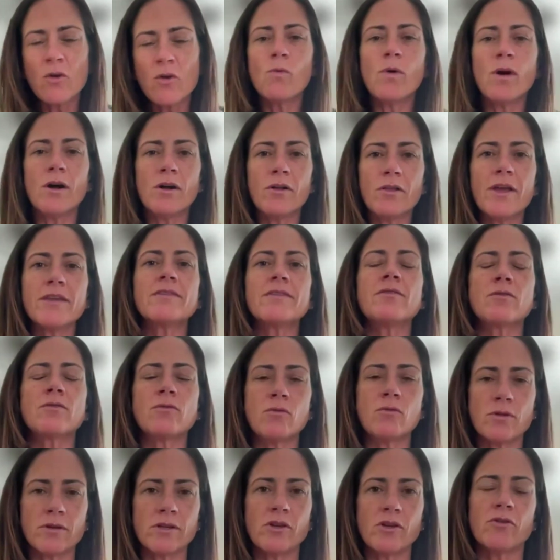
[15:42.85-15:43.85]
Well, that's
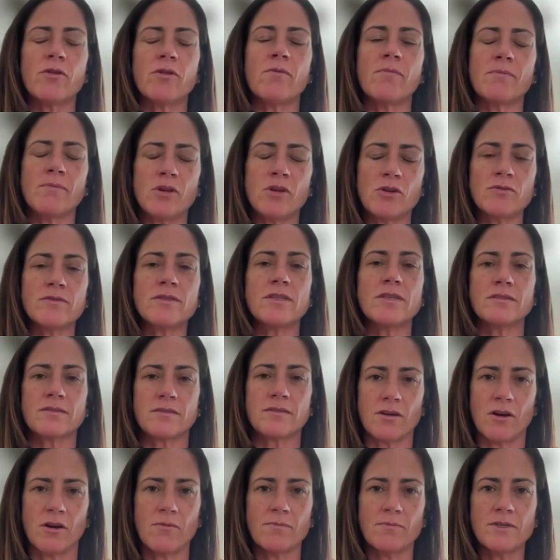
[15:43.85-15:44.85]
sort of your immune
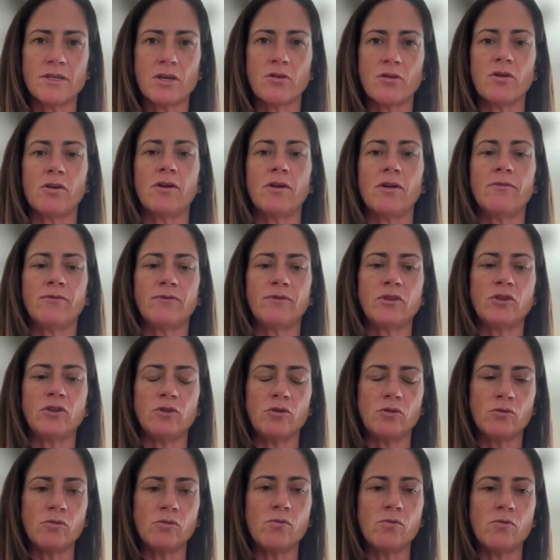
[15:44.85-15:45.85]
system. So if
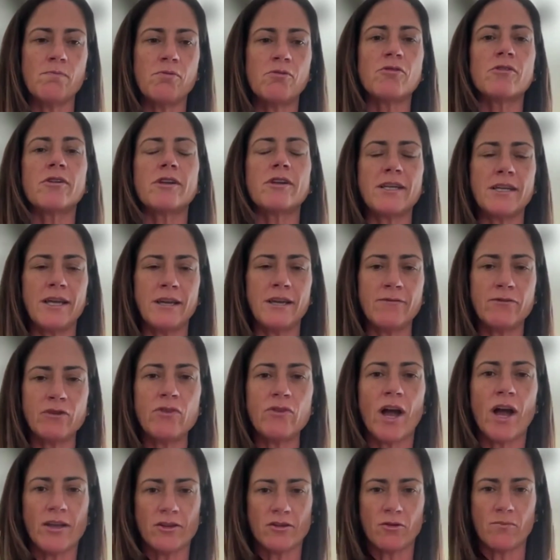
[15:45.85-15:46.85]
you've
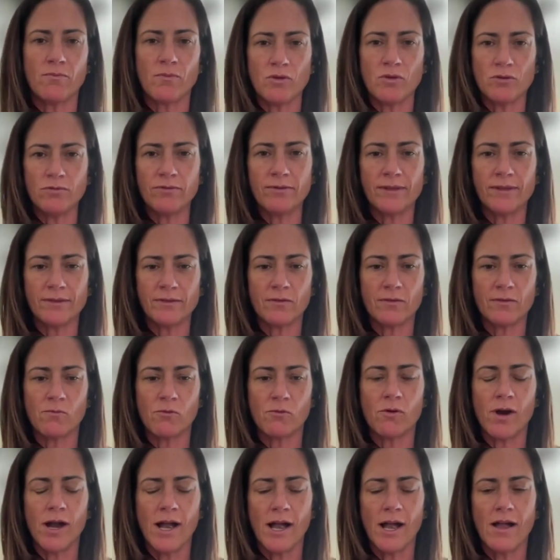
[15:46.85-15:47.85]
got your immune system
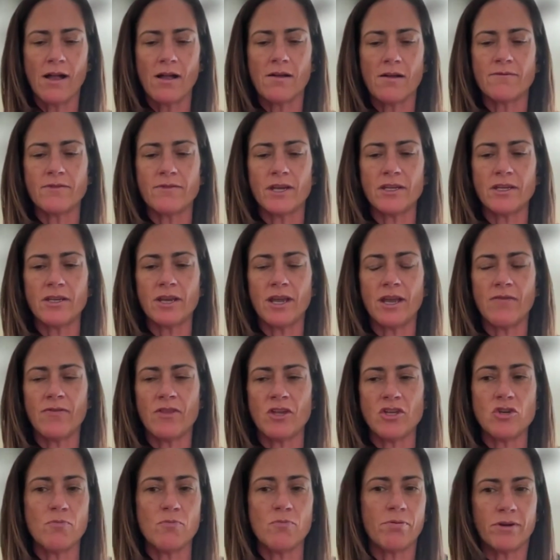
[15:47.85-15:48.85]
revved and
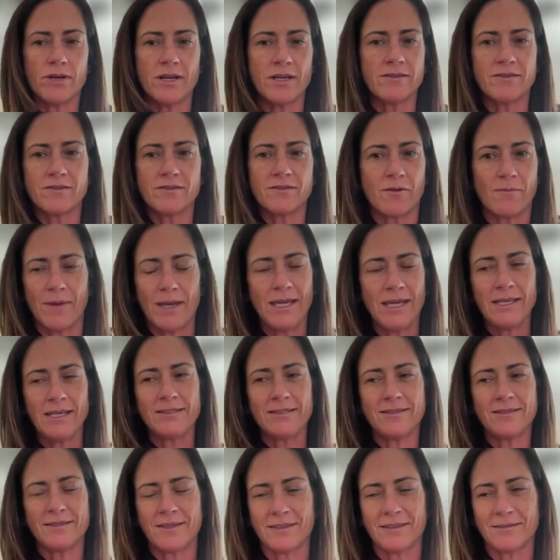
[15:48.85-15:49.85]
then you put in some
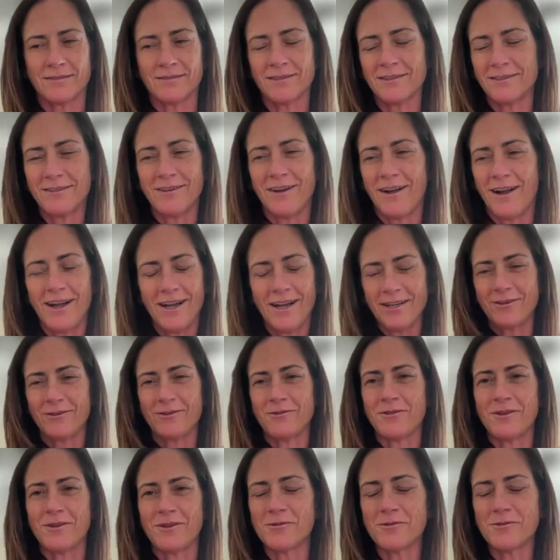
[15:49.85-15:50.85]
innocent, I
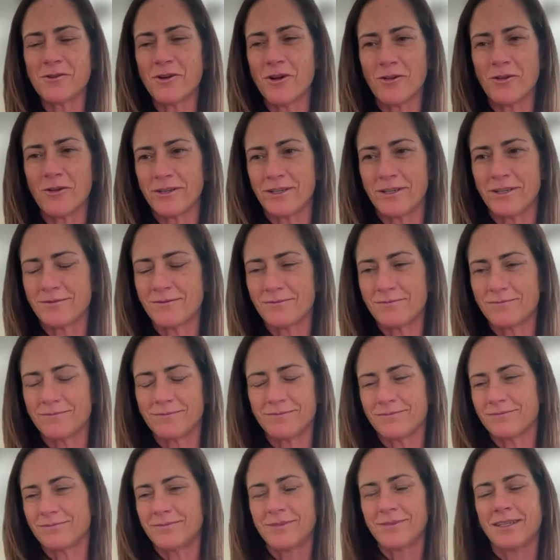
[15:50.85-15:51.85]
don't know, call it
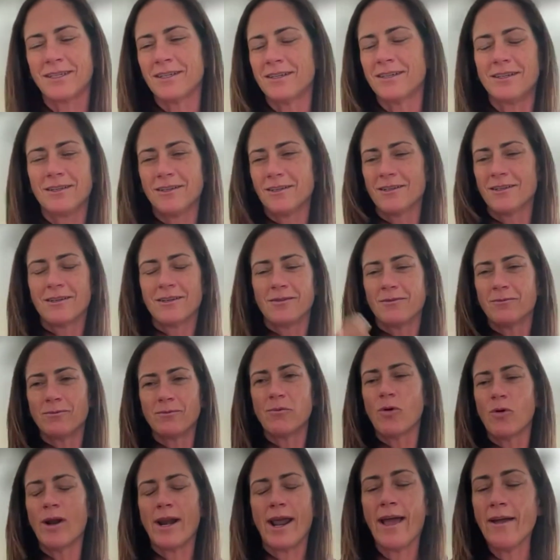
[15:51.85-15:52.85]

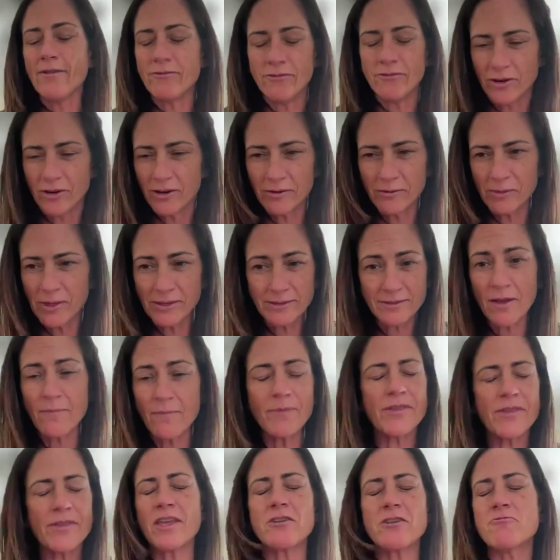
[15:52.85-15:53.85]
whatever, there's
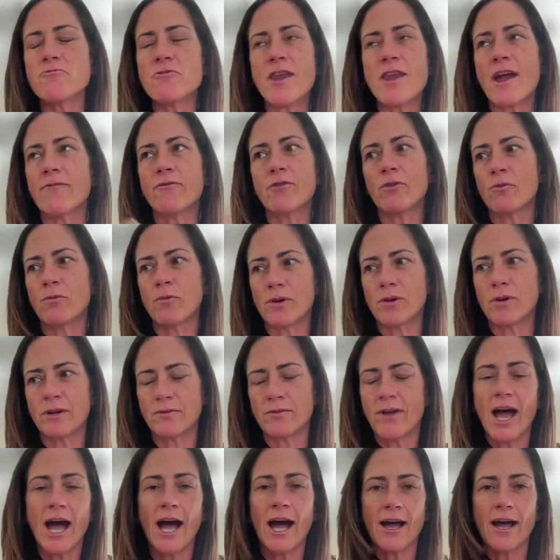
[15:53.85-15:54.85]
something that you never would
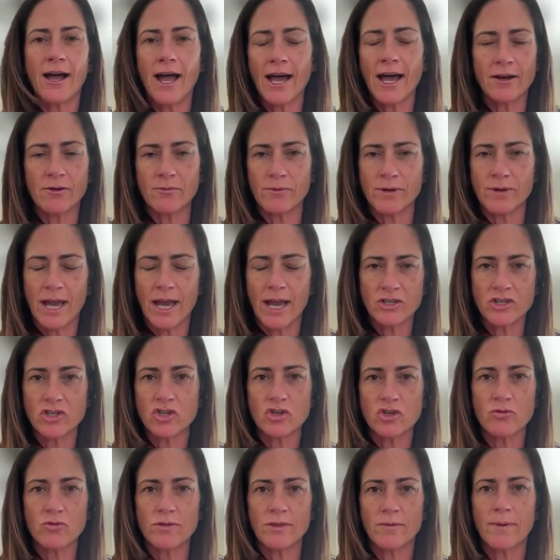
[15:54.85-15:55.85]
have had a reaction
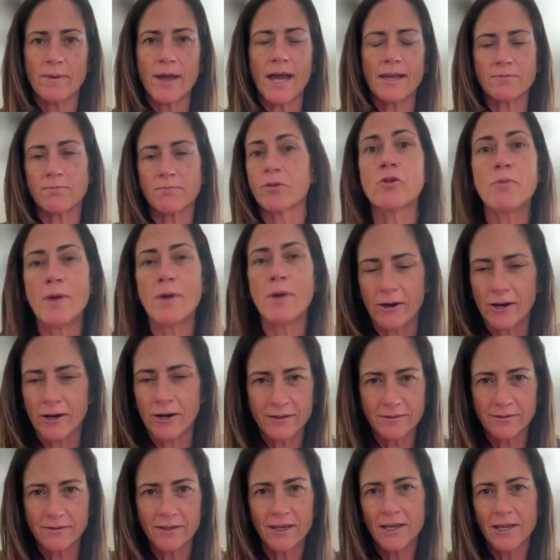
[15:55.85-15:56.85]
to in the past,
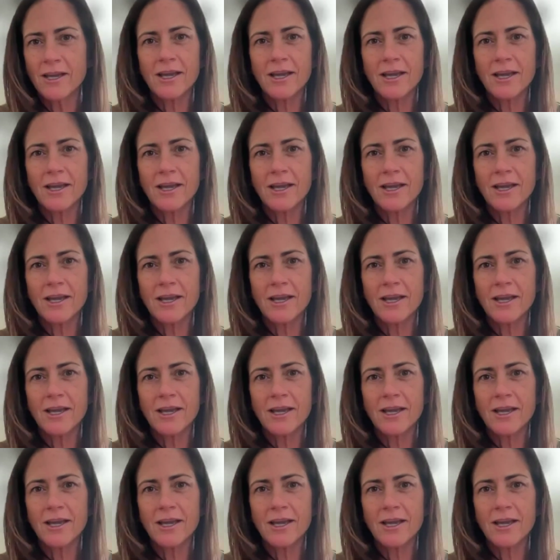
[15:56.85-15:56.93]
blueberries.